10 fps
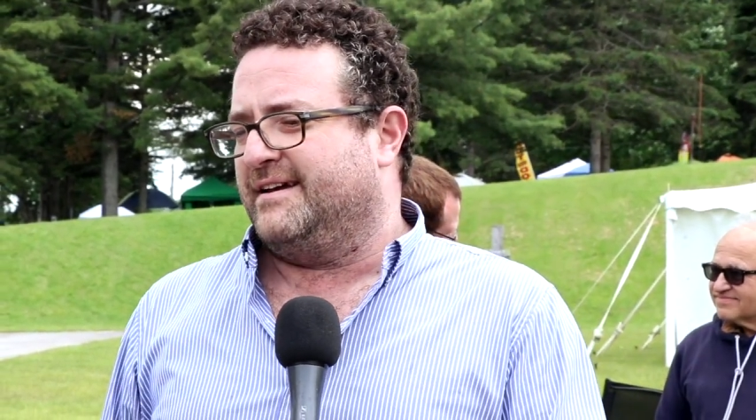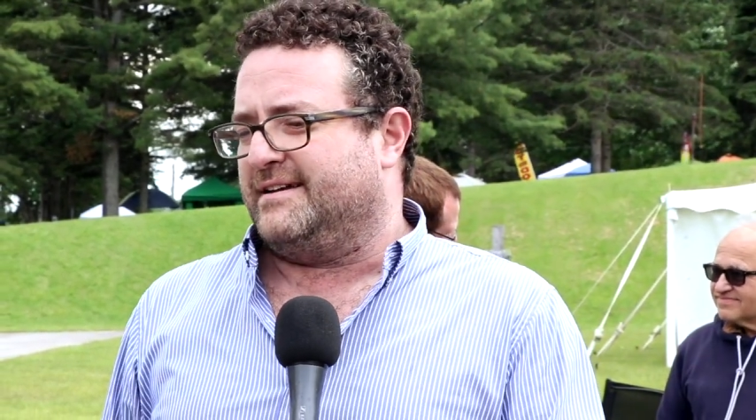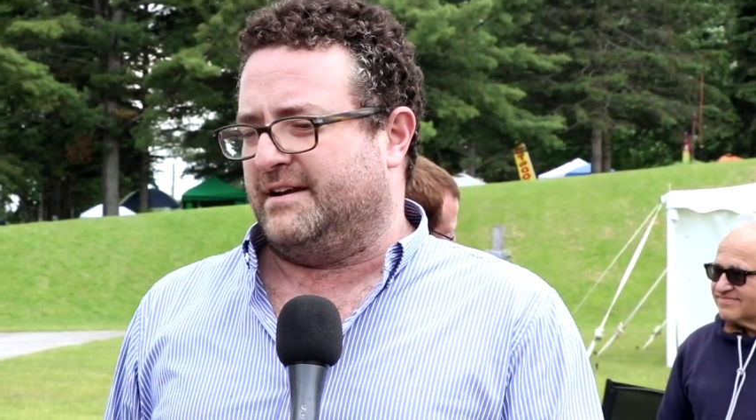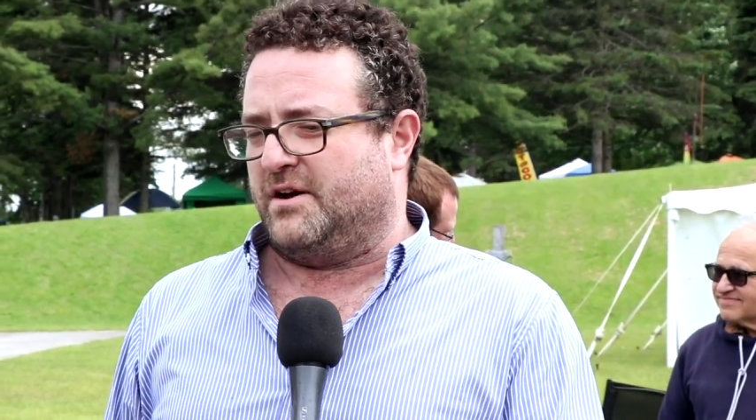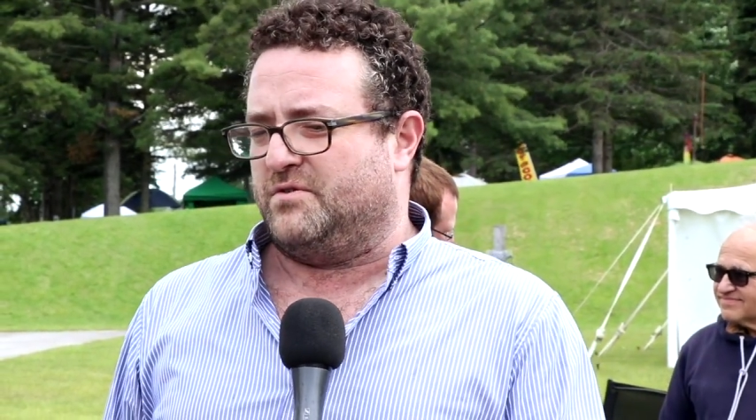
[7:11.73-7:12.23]

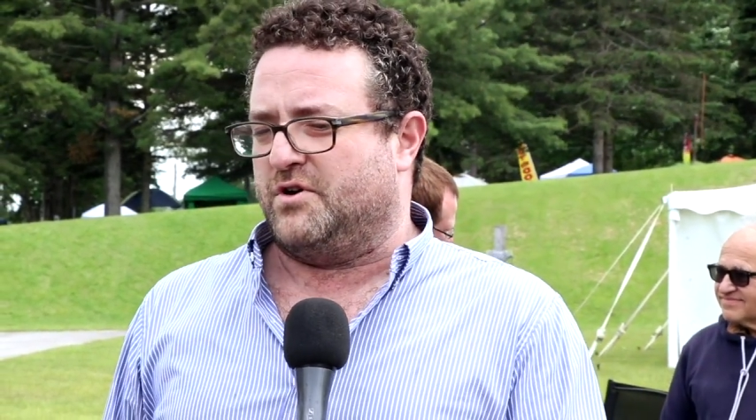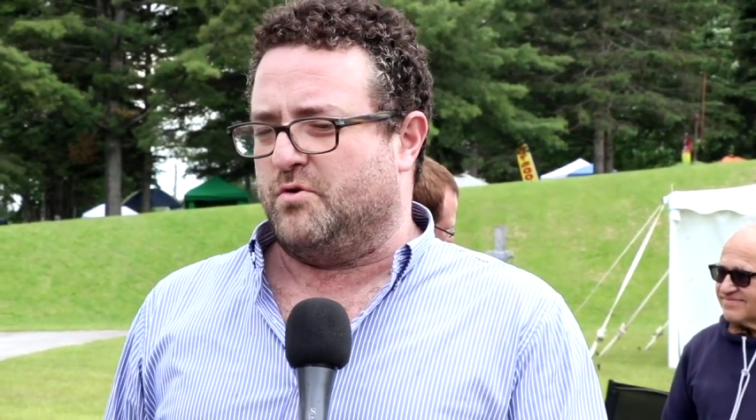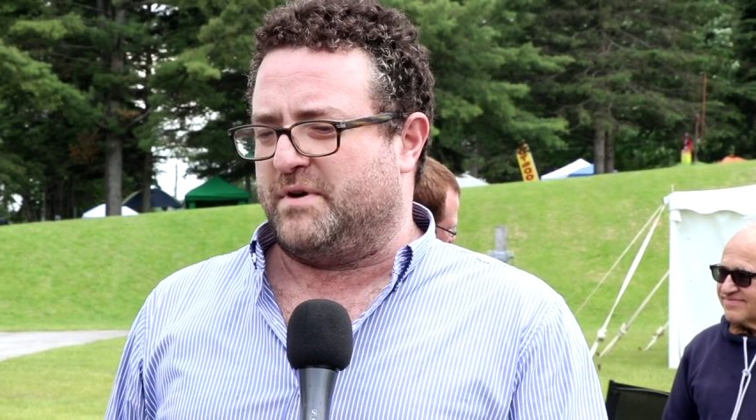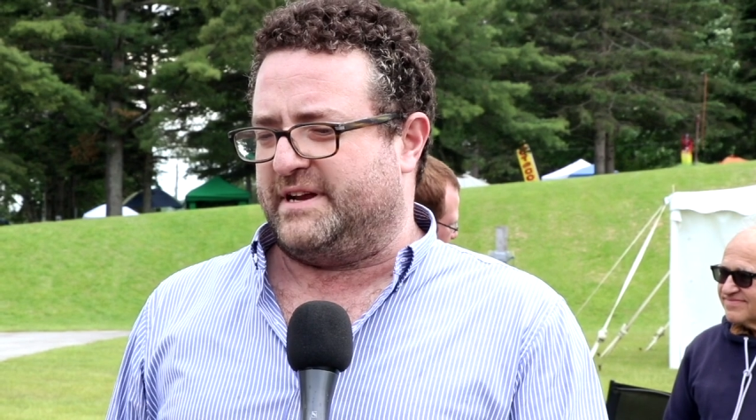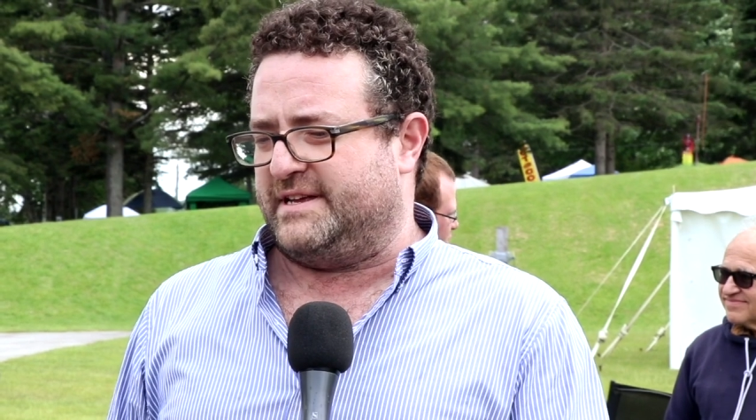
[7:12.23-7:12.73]

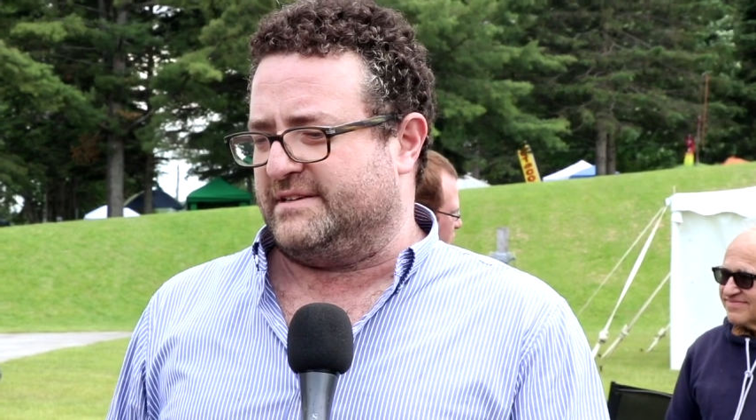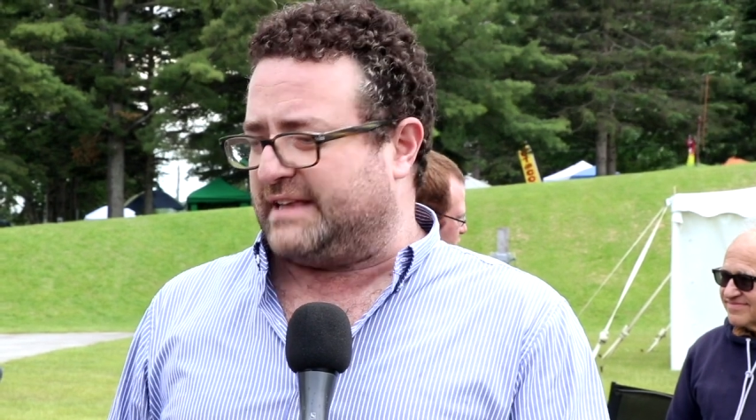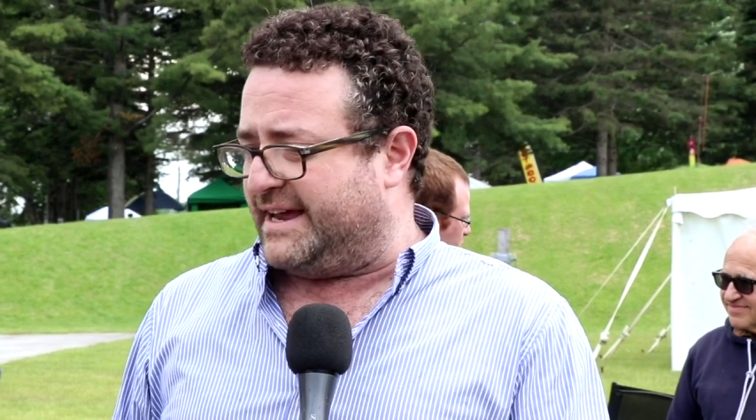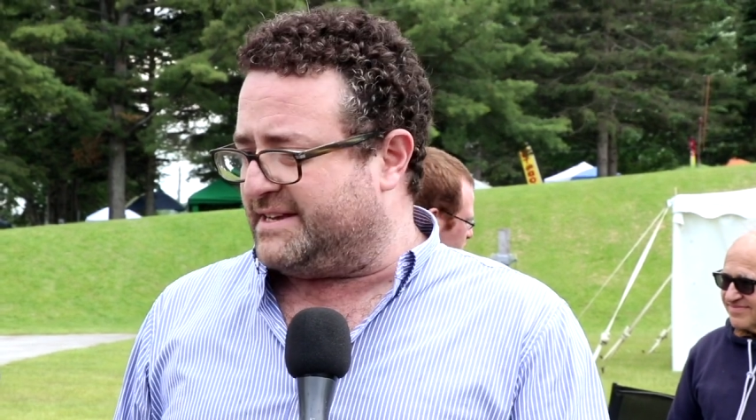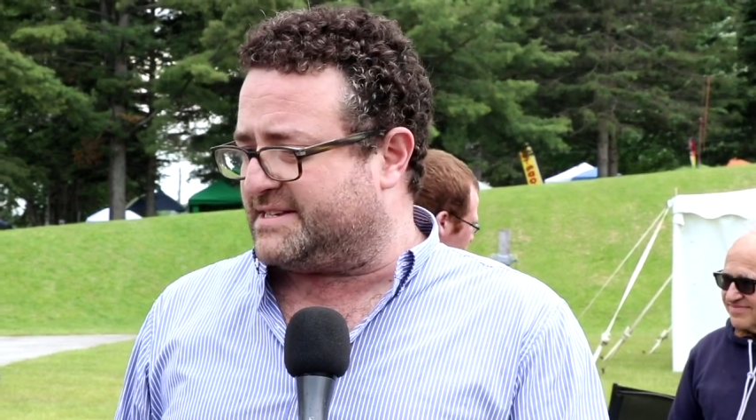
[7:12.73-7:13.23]
nobody
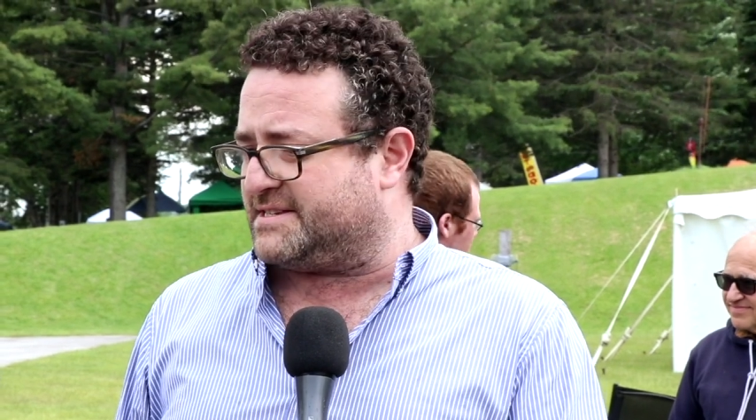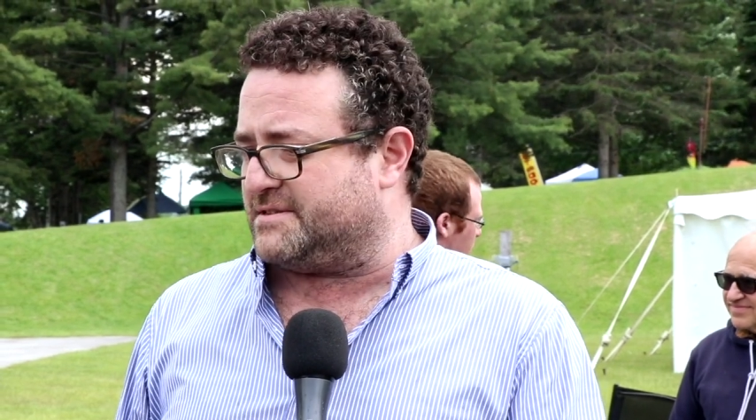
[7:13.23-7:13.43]
likes